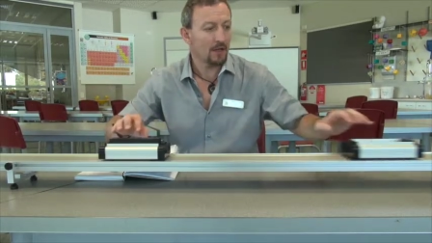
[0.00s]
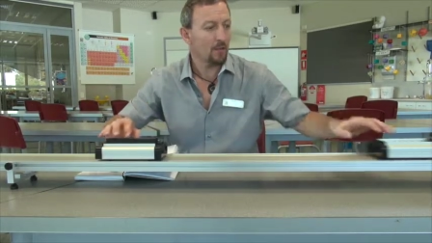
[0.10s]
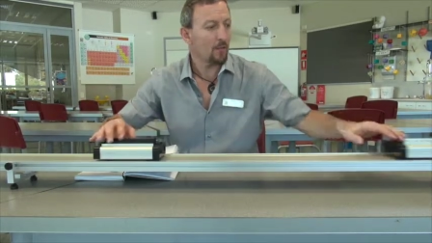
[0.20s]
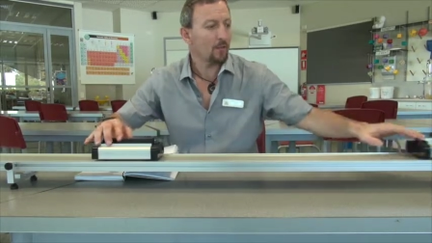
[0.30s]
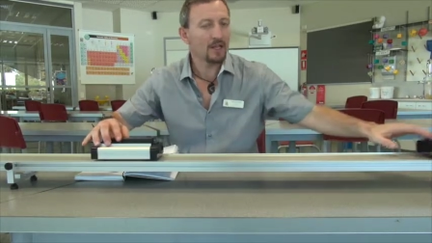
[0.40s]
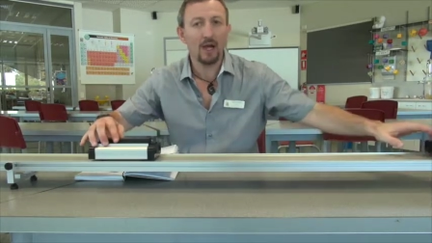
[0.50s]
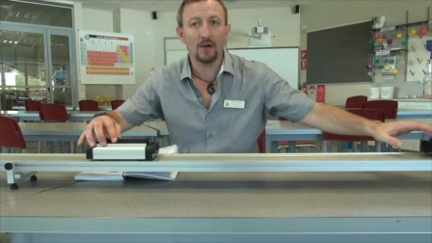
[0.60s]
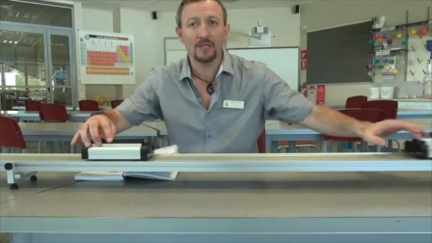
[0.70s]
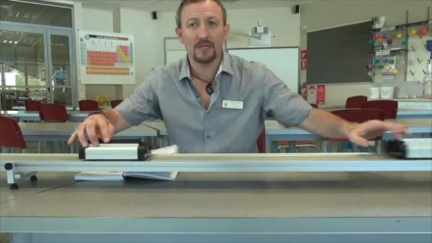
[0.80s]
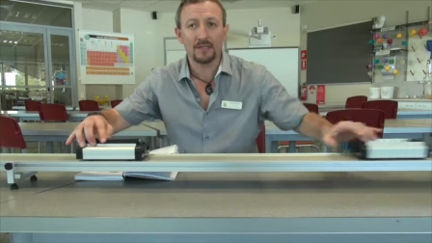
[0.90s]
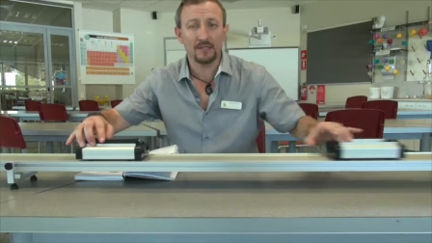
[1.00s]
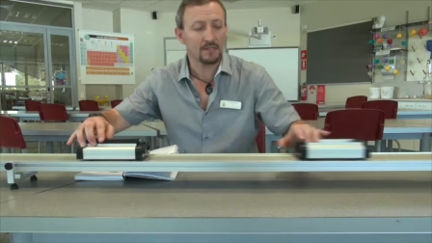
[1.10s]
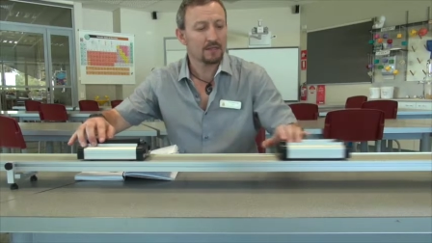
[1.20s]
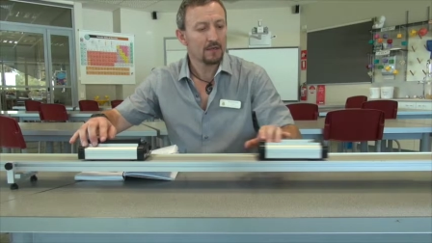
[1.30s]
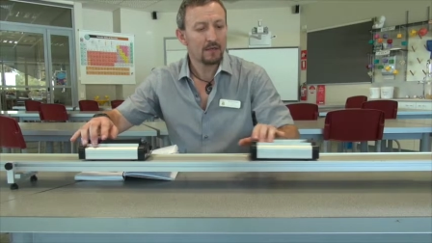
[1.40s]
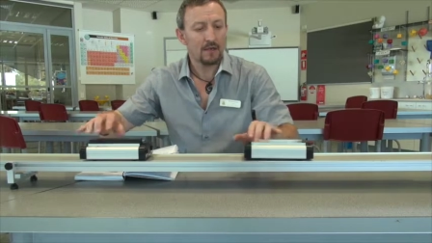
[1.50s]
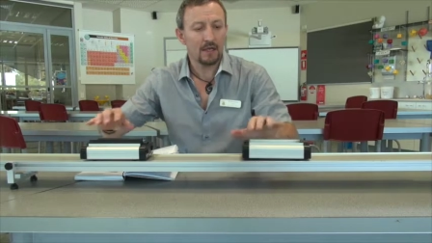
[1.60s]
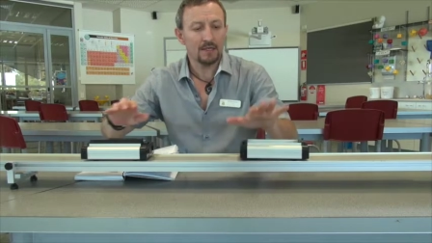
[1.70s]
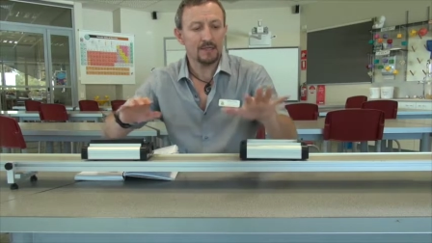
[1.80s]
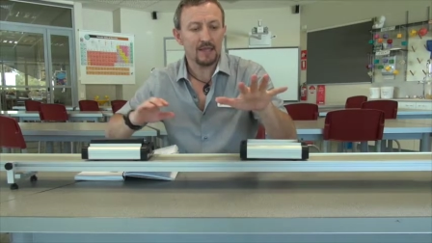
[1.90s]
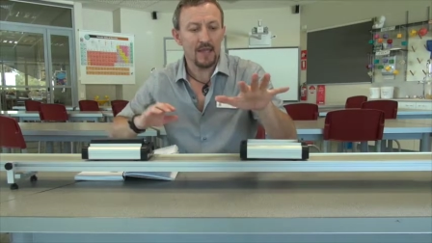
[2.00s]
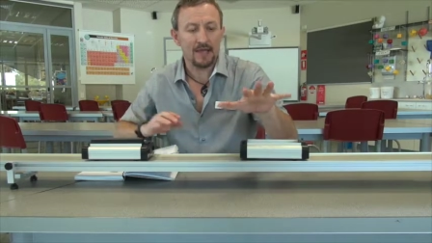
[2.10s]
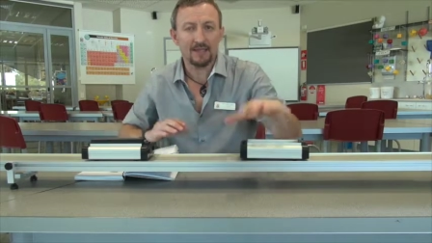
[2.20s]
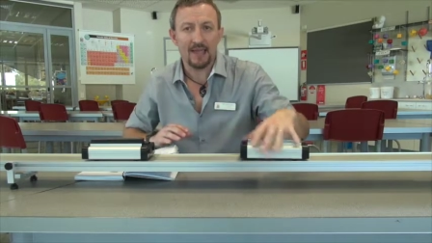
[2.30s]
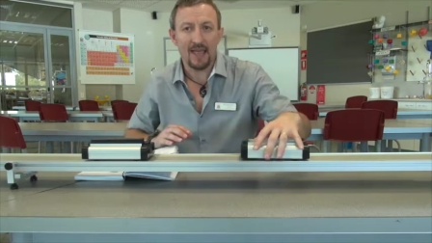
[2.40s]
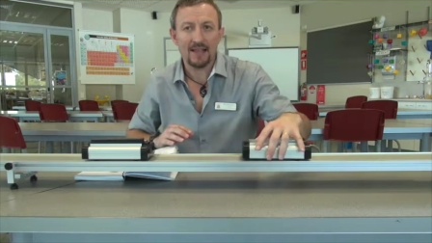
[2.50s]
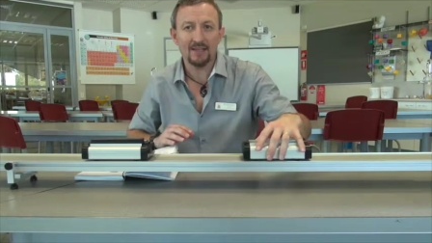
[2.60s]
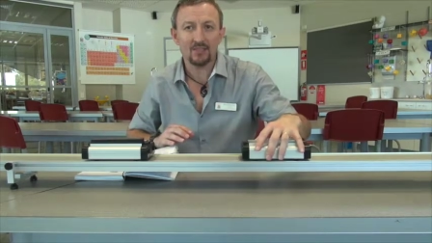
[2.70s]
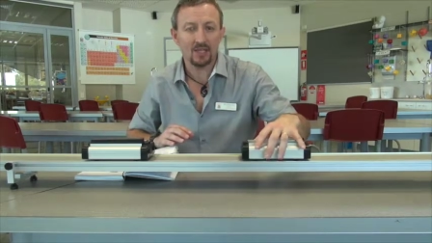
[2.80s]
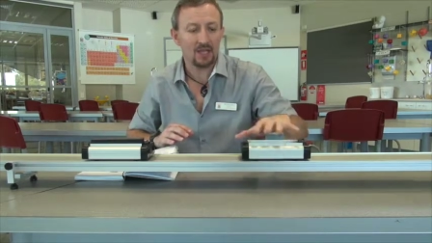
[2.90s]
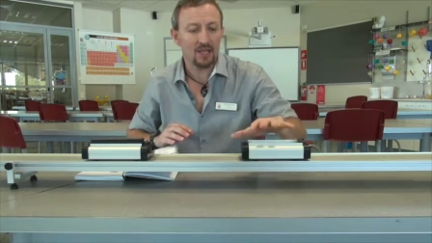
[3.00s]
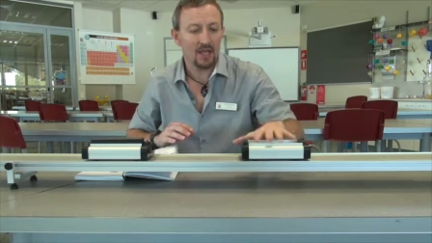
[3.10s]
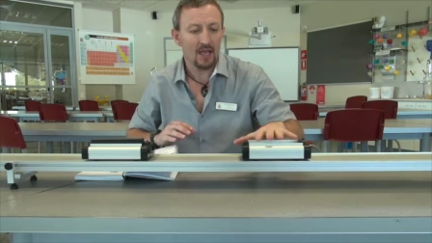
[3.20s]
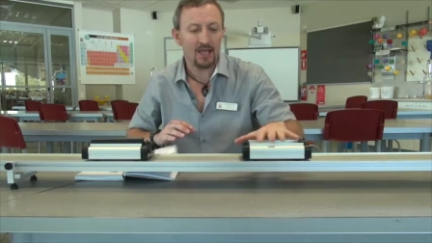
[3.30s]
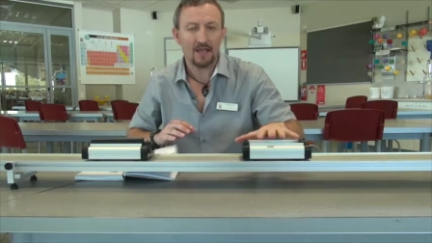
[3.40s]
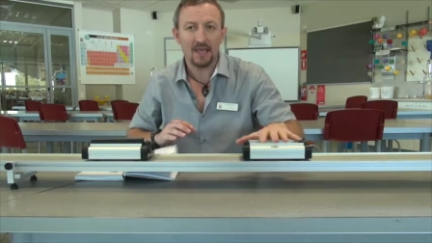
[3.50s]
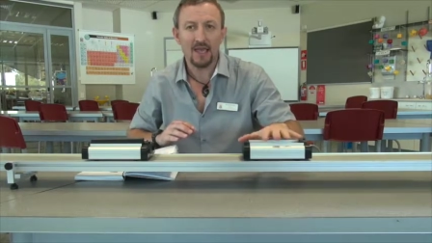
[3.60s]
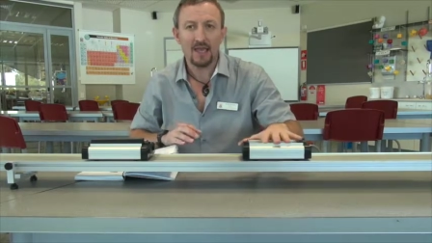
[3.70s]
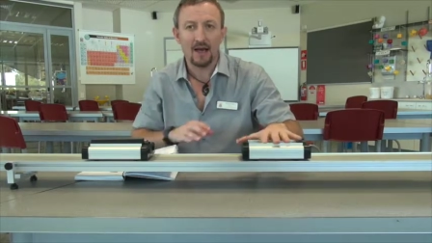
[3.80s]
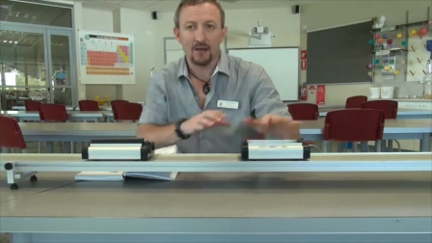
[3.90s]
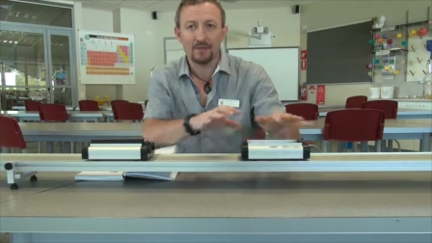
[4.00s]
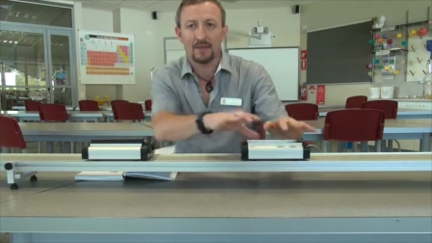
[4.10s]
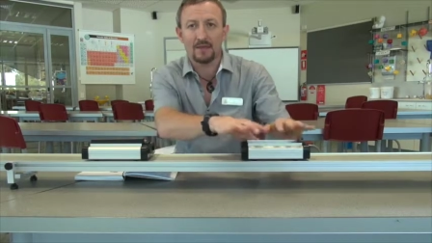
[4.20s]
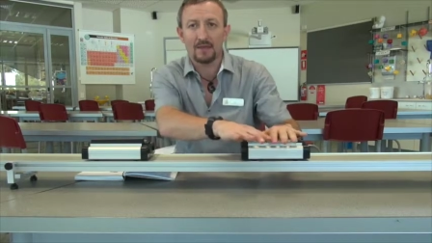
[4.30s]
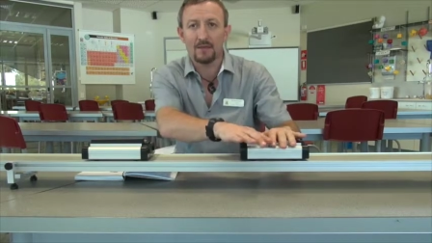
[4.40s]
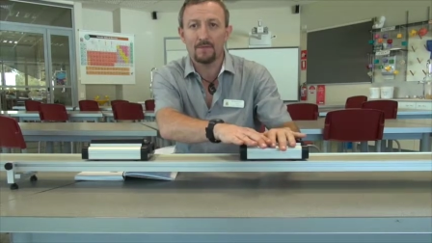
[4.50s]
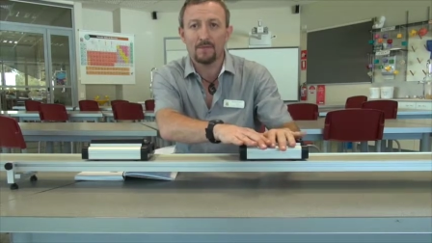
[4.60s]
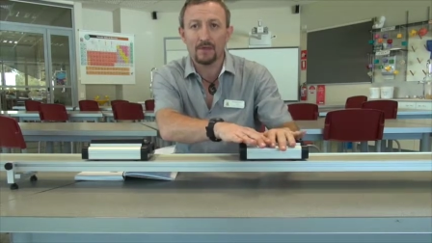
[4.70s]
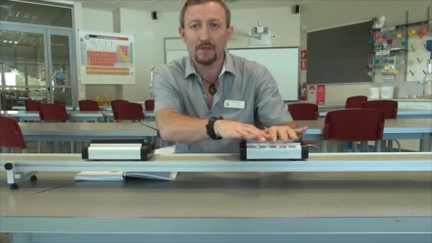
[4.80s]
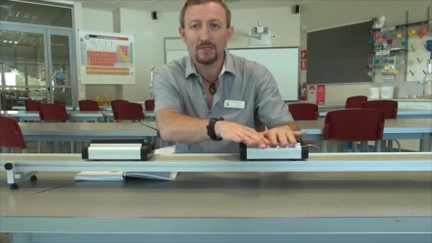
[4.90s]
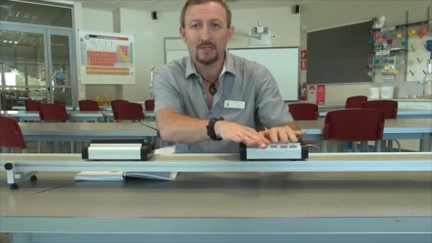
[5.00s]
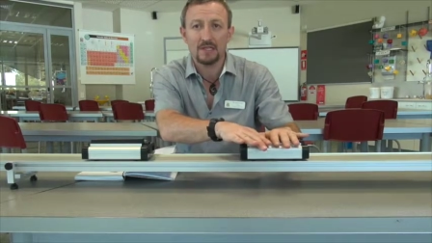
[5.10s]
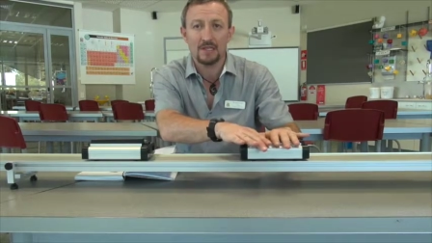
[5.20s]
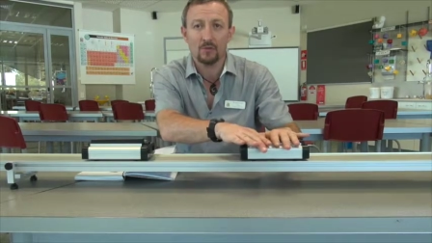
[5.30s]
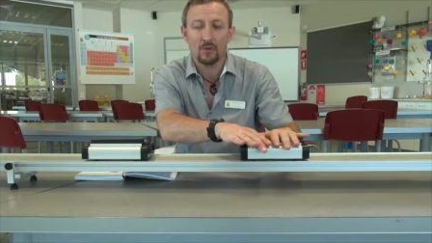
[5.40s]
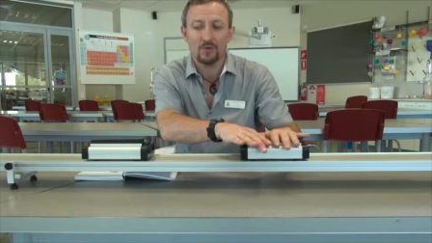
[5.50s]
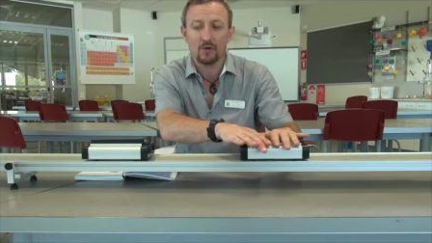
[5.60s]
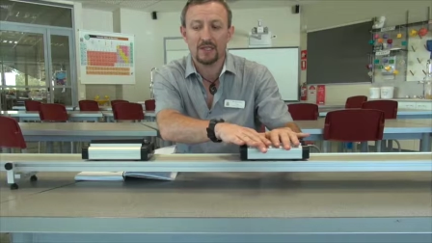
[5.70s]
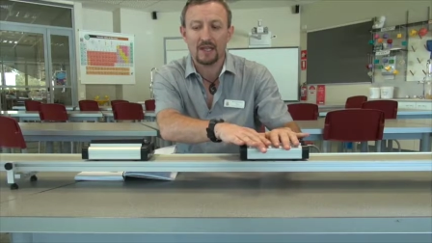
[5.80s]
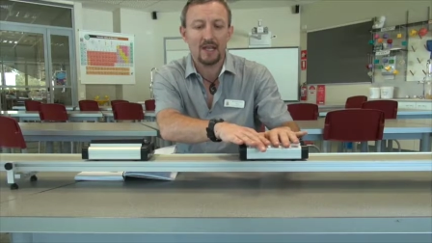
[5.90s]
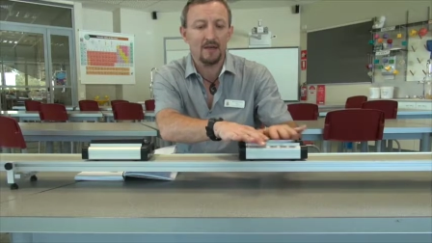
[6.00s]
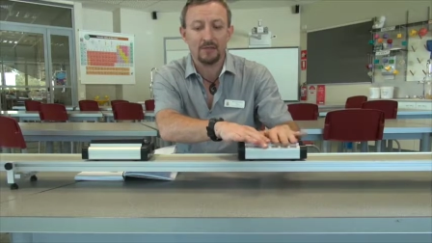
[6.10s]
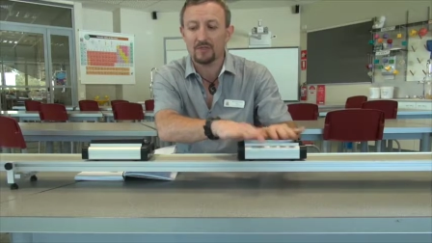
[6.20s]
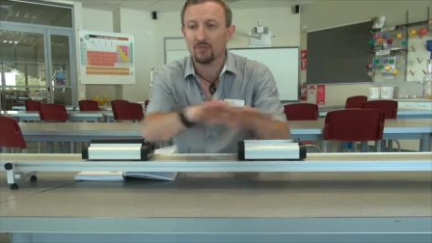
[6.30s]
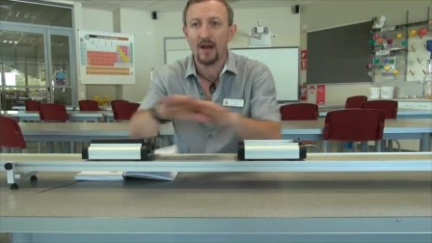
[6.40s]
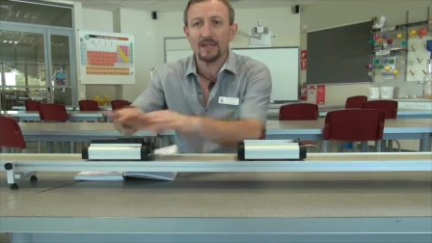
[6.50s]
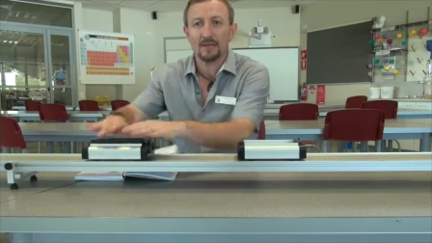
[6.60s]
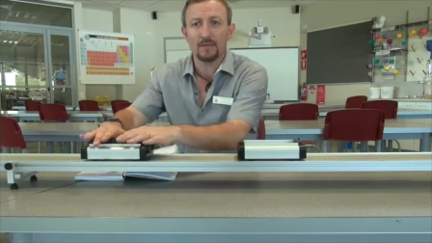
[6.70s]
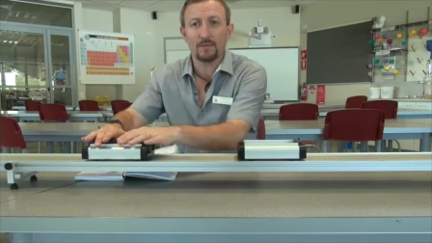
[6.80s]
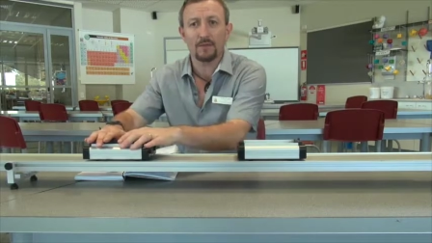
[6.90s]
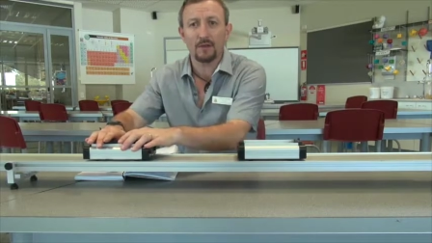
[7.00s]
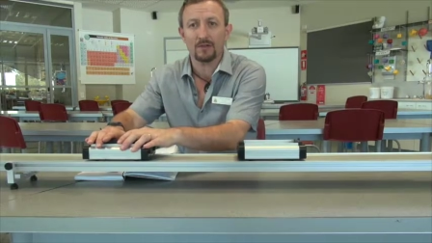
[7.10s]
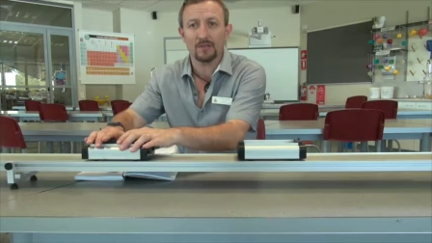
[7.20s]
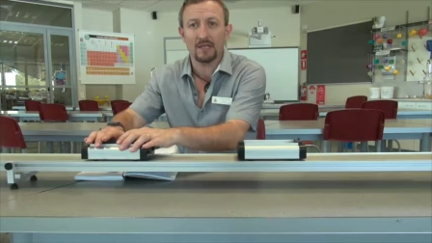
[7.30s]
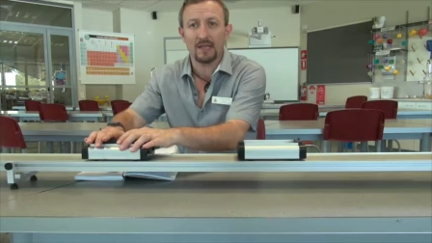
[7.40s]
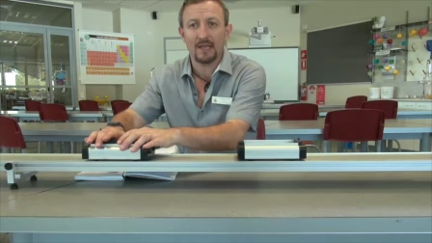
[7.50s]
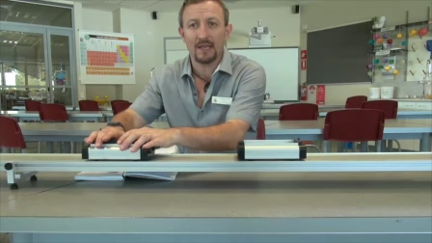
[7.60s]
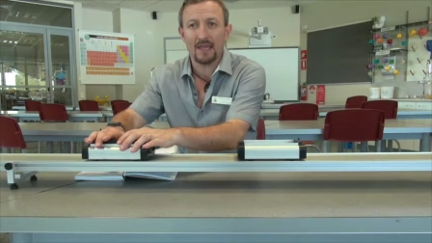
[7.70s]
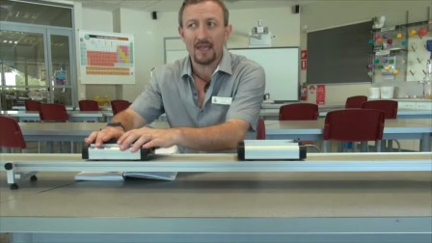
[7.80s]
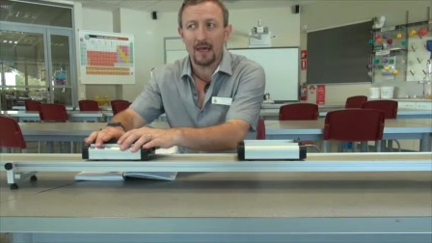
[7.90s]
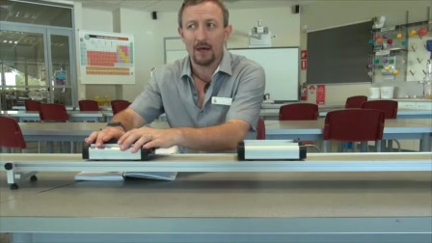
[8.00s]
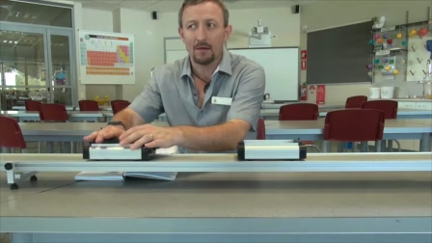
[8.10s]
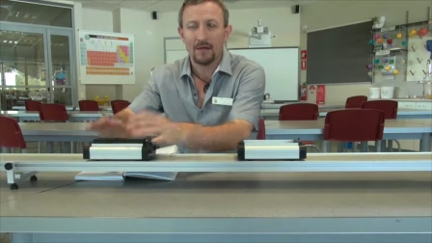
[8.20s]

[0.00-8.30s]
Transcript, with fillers: And what we notice is that the energy in here, the, the velocity that we've got in here is greater than the velocity in here.